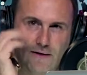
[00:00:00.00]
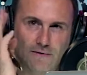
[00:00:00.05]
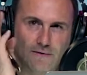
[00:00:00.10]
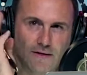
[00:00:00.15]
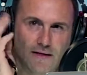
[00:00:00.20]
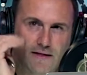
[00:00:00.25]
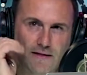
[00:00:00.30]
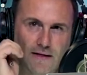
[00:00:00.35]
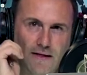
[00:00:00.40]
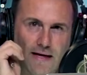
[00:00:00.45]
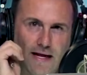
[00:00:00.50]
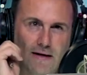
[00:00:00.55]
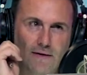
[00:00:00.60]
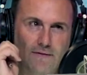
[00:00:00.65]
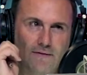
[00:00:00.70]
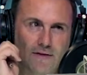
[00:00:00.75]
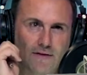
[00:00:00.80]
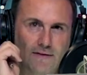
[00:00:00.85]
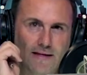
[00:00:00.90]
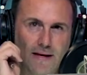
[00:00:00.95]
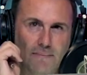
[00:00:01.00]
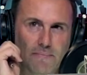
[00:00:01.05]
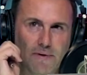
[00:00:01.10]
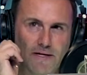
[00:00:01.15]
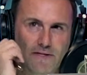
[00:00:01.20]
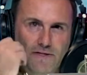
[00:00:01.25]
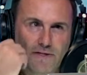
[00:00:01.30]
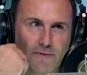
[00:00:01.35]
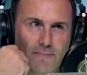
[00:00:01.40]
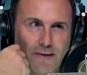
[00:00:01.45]
I don't think, and I don't think that
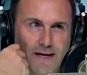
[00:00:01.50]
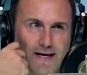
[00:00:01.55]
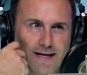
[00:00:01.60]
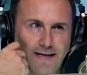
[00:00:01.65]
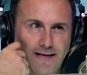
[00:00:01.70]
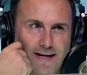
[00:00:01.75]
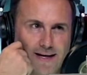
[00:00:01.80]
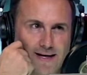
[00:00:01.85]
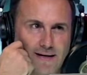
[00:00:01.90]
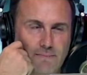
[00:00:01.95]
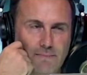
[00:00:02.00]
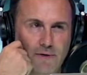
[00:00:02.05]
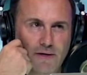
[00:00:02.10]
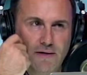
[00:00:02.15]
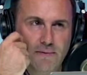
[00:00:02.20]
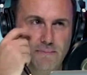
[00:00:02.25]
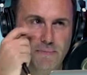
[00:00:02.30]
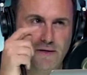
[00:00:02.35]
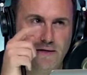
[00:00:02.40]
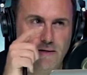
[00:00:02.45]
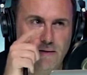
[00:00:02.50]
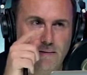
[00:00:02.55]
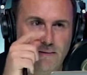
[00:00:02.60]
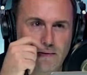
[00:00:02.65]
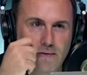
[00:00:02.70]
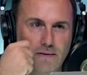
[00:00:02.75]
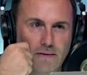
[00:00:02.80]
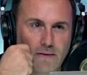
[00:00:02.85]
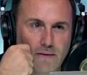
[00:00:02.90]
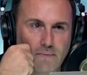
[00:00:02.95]
makes you a bad dad. No, but, I don't, but, I'm a
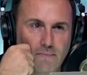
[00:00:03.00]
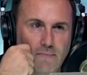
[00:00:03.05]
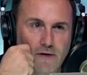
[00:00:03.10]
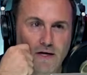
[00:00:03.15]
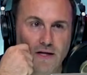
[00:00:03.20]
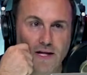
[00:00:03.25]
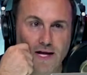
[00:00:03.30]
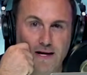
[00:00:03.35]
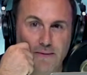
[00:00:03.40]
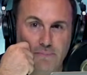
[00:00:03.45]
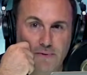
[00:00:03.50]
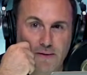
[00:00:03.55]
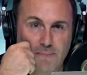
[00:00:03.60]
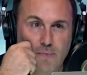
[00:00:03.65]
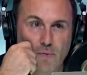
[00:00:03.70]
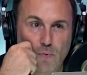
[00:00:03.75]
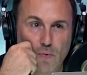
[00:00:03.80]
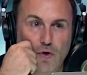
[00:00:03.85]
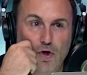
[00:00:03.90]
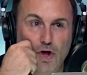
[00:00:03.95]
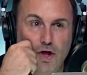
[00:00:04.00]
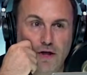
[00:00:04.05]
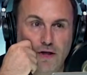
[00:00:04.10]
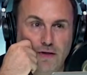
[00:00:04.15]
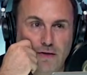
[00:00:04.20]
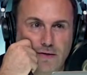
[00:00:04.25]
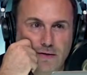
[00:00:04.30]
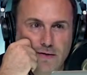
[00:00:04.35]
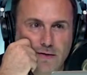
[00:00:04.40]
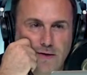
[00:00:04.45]
great dad. But a lot of people
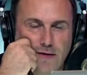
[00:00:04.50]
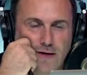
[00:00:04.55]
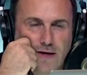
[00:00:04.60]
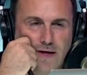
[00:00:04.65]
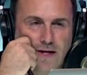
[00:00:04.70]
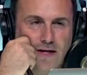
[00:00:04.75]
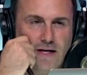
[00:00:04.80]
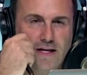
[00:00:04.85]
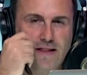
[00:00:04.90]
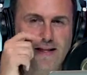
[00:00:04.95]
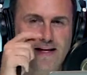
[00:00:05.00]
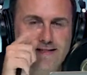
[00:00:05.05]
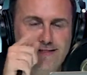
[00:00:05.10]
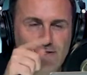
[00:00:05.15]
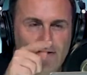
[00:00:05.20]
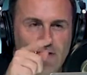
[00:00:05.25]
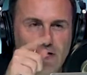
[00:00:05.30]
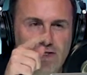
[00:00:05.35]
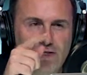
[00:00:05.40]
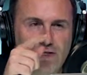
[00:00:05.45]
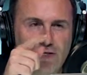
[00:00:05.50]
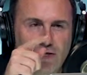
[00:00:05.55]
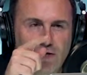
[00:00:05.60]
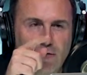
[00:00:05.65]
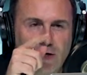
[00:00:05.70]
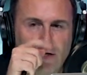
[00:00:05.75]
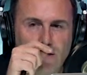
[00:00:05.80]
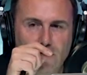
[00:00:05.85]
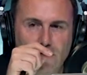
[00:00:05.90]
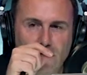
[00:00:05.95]
would. Yeah, and that's judging
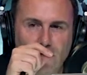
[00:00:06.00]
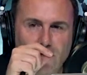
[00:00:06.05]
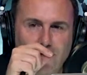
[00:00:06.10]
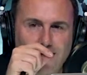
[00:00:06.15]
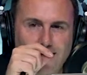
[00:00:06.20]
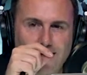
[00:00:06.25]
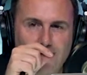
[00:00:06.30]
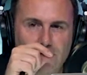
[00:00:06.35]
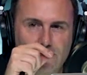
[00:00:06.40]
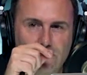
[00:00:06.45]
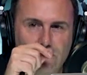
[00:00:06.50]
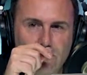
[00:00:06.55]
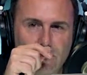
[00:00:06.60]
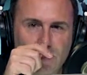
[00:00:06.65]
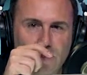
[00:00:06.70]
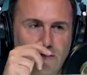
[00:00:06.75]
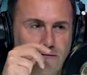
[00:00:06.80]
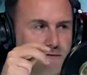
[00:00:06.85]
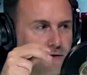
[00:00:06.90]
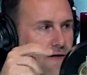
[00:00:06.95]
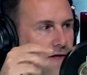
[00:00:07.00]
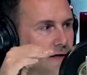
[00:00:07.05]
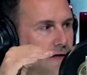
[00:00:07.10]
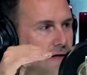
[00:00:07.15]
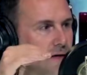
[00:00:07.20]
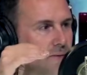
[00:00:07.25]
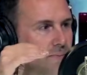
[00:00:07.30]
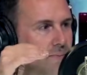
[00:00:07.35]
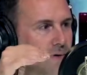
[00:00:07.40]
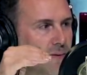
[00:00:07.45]
you. And you know what? I also believe
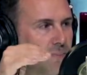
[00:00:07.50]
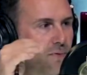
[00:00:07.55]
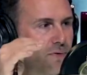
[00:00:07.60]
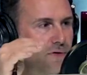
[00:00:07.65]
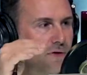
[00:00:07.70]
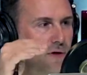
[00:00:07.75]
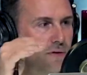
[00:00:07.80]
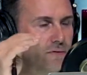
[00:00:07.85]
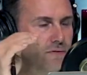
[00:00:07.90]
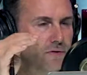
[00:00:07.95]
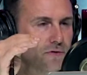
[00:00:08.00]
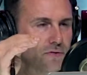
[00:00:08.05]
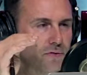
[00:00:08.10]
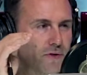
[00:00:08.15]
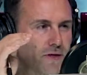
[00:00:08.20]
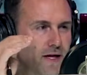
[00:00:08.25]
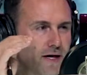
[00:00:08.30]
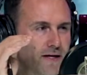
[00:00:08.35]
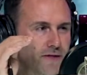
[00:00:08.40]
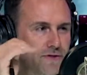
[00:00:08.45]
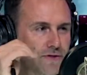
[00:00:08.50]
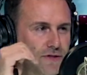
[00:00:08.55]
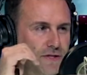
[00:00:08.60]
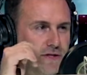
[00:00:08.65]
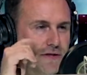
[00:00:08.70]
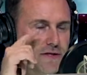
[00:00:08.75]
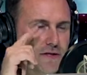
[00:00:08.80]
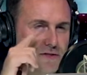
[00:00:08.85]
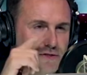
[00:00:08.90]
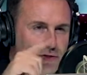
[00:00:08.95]
people don't do a lot of
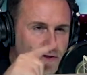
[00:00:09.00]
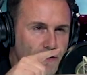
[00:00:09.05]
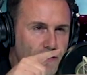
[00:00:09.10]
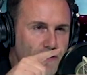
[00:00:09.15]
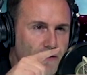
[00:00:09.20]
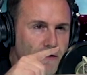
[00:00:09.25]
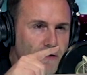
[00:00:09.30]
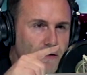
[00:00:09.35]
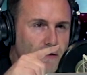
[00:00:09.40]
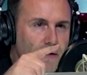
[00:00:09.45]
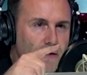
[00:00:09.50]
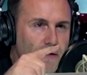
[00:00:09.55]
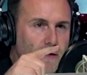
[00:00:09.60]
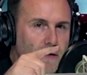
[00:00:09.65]
shit they should